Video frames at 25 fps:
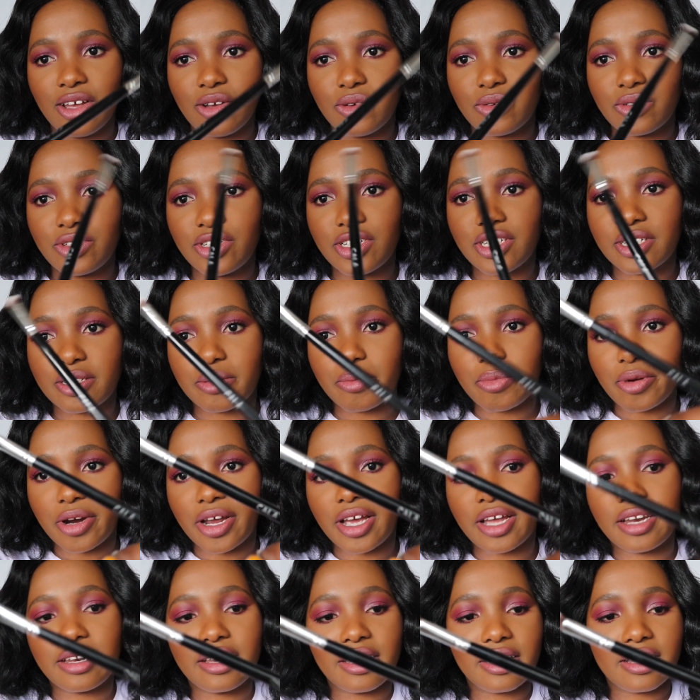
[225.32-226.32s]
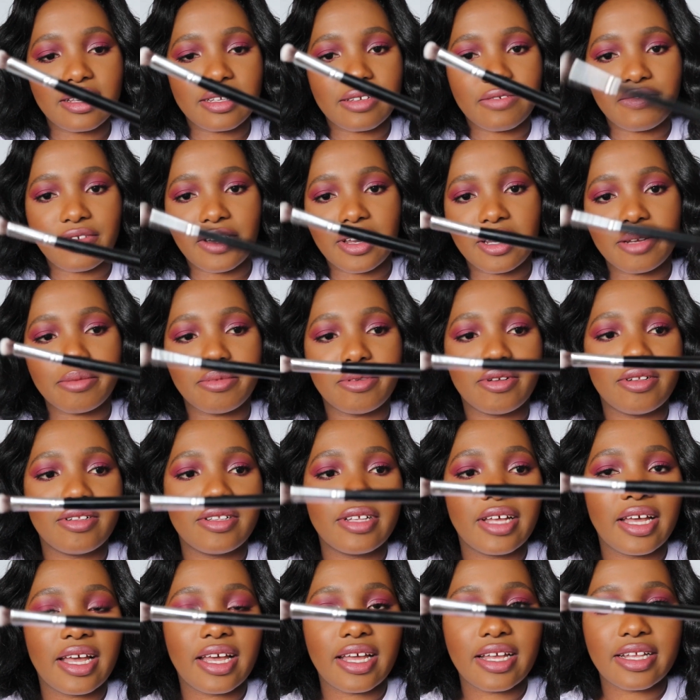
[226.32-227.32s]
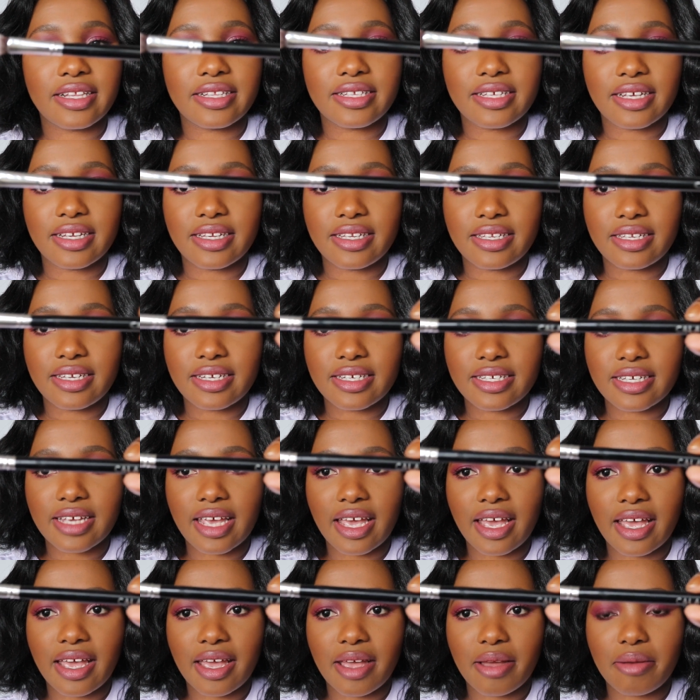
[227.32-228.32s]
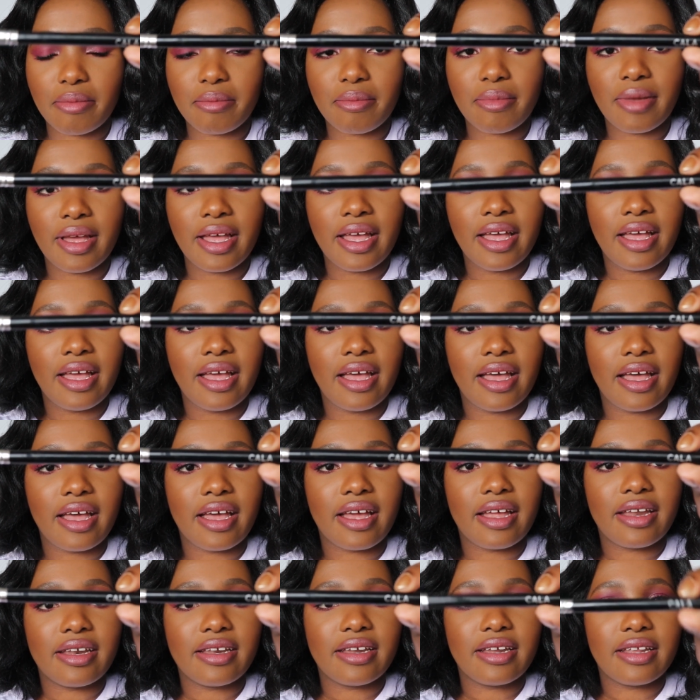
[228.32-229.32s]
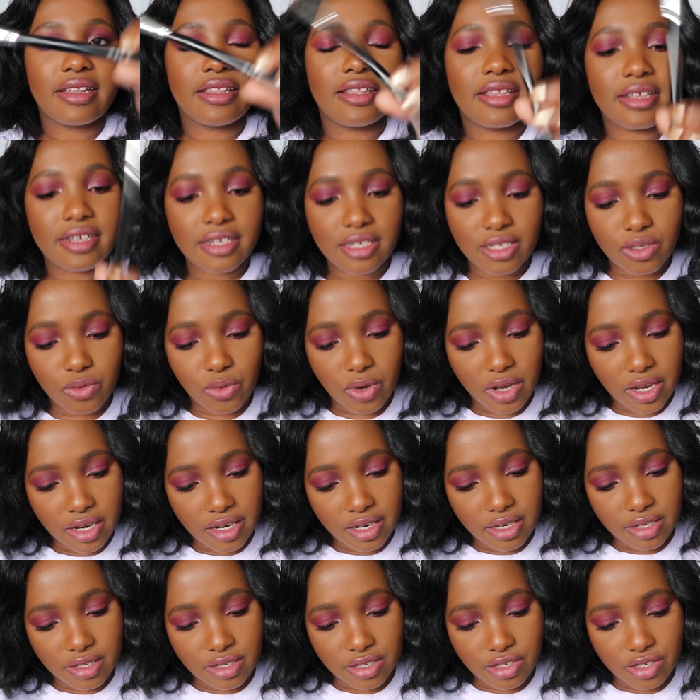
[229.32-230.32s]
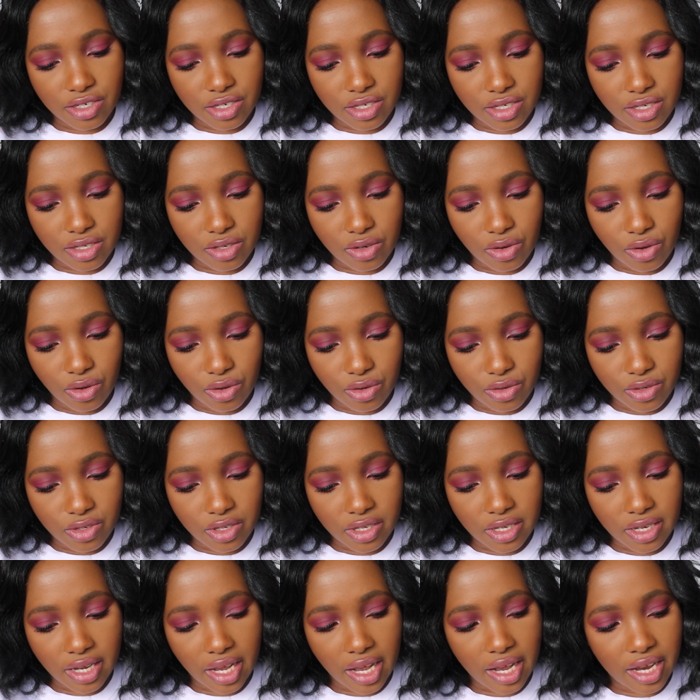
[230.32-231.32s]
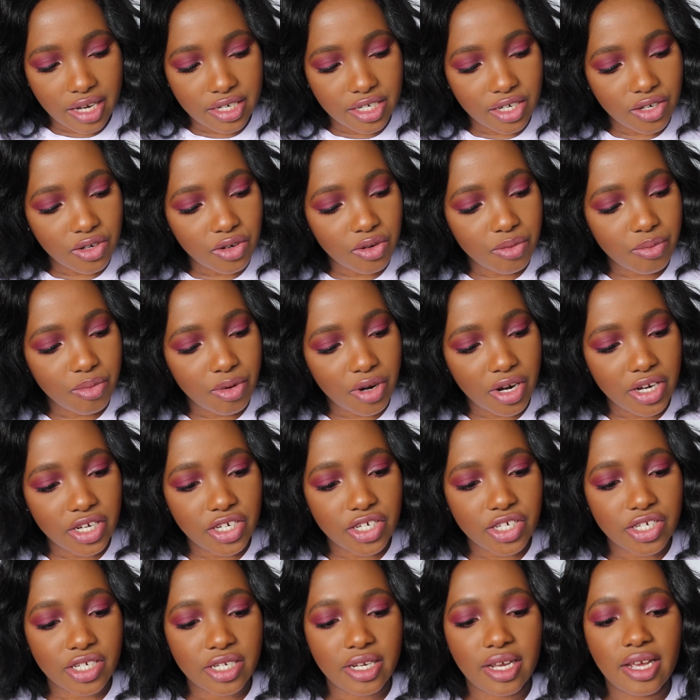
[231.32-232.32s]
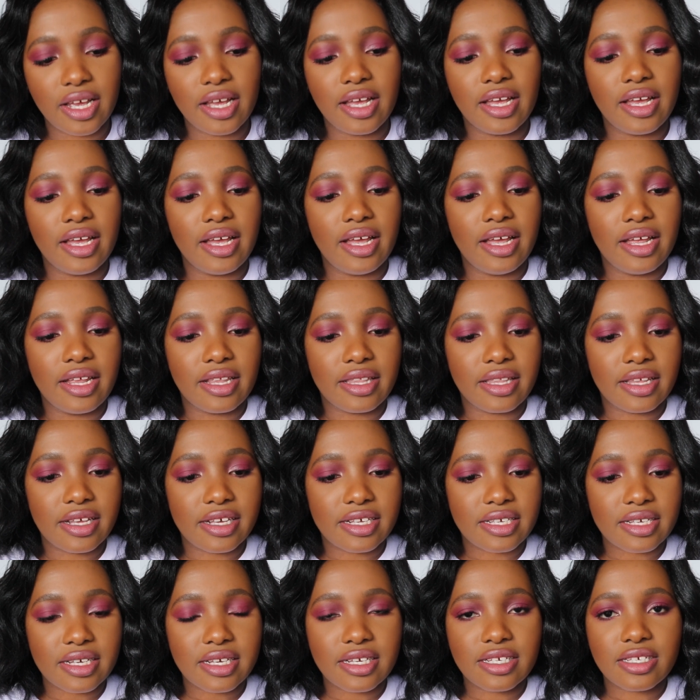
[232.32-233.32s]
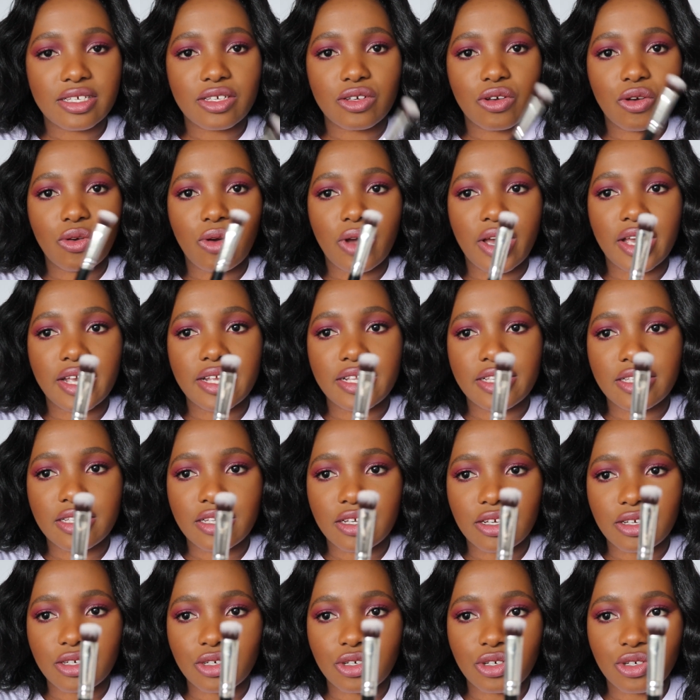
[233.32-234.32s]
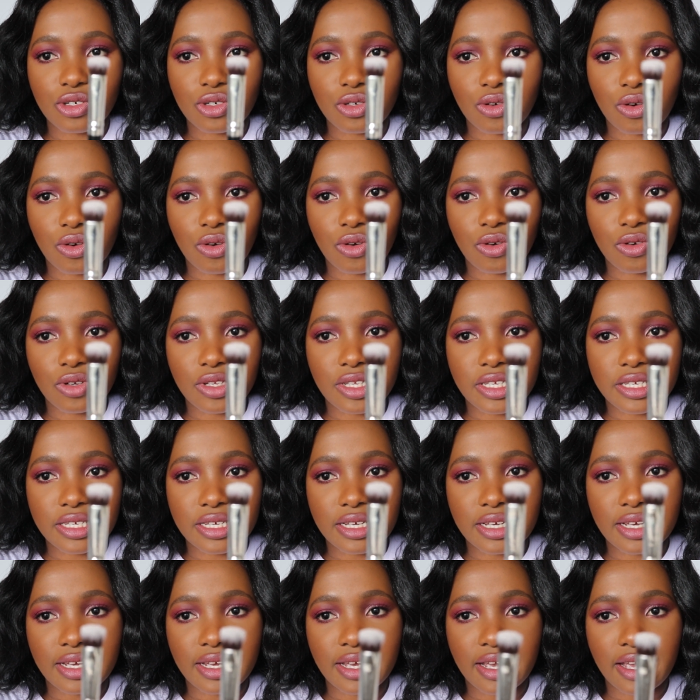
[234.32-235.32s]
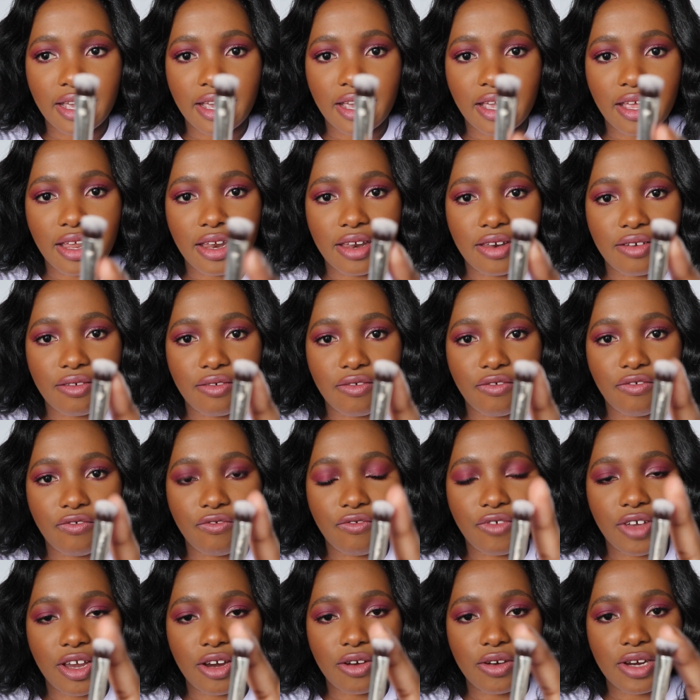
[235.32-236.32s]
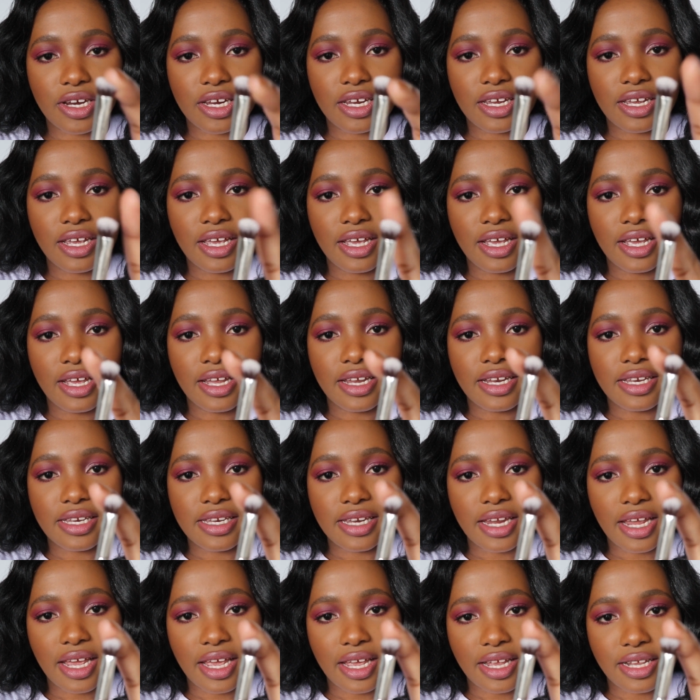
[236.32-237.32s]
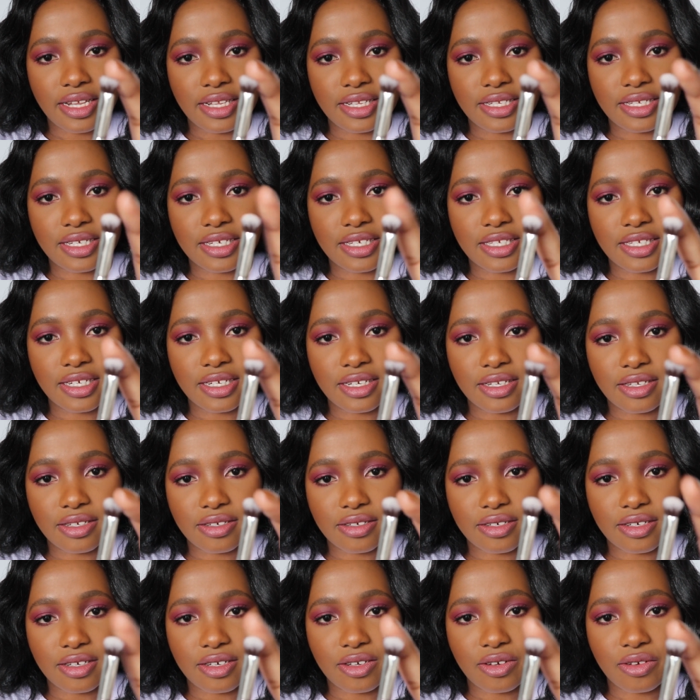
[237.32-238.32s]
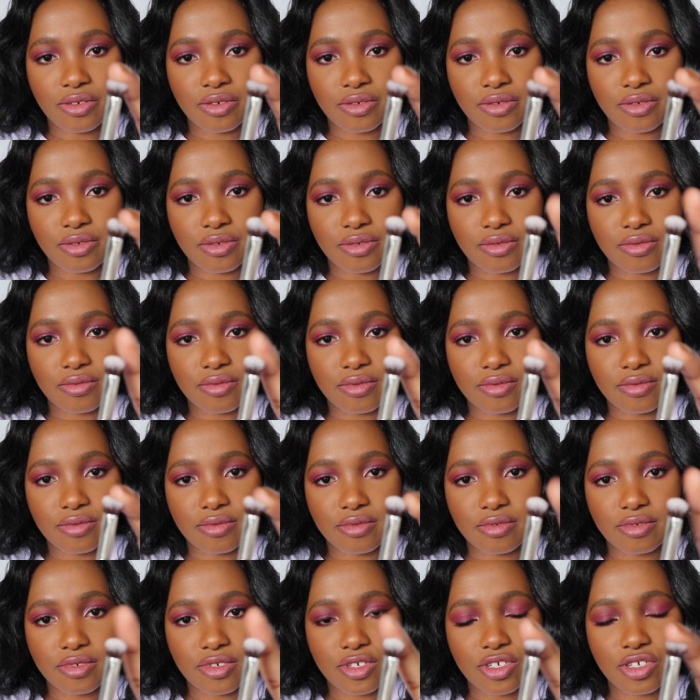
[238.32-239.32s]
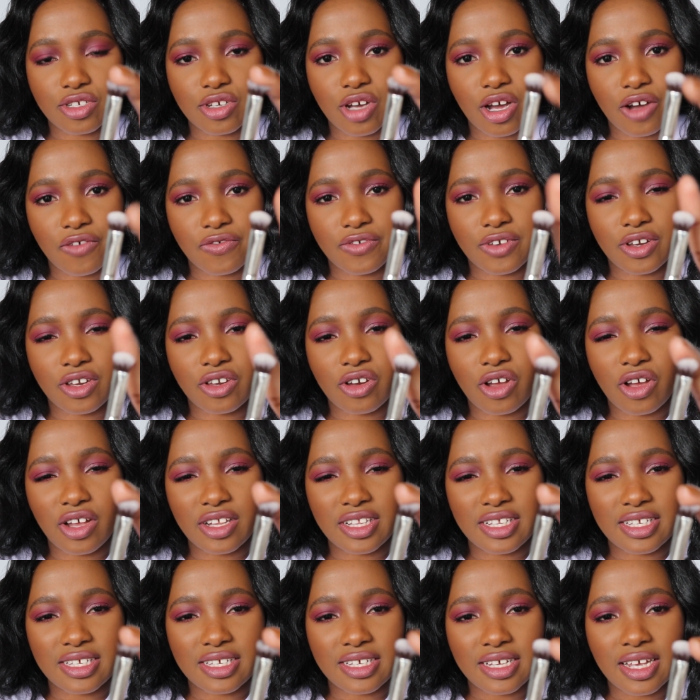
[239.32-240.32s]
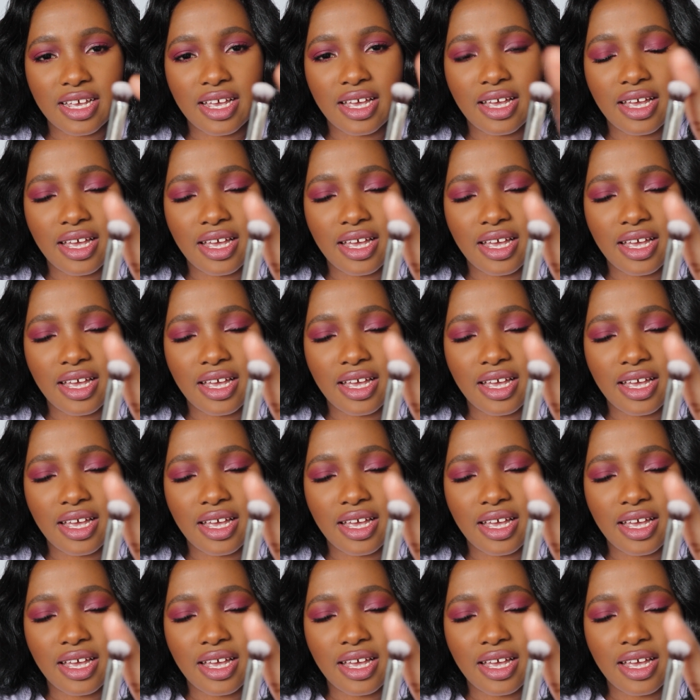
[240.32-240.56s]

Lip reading: which is a brand that is available at Discam, and this one is just called the eyeshadow brush. This is quite short and very dense, still, you know, soft, not